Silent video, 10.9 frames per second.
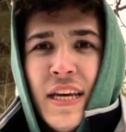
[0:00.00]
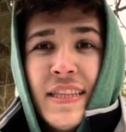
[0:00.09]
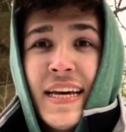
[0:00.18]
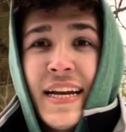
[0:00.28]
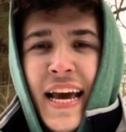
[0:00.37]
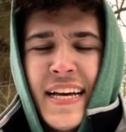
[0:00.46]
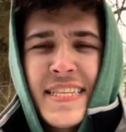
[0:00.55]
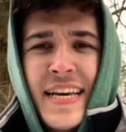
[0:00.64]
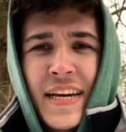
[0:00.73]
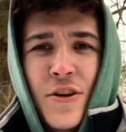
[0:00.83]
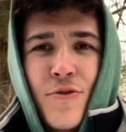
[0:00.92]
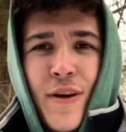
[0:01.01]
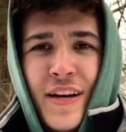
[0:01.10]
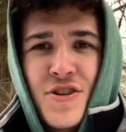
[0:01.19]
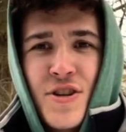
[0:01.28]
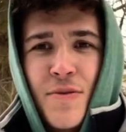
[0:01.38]
Then it has that
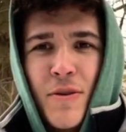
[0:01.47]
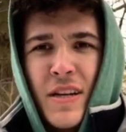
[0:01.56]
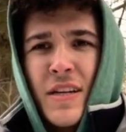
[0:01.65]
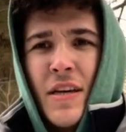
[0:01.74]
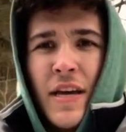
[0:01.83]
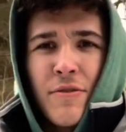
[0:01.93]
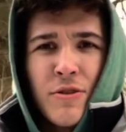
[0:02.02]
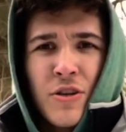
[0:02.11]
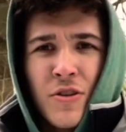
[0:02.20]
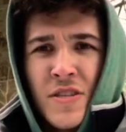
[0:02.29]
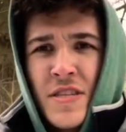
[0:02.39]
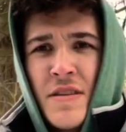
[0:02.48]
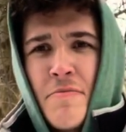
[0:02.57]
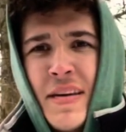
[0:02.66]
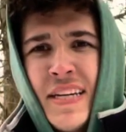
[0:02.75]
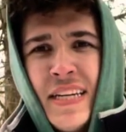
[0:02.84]
correction where it, it returns to the
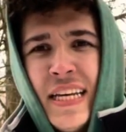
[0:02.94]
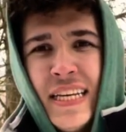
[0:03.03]
mean.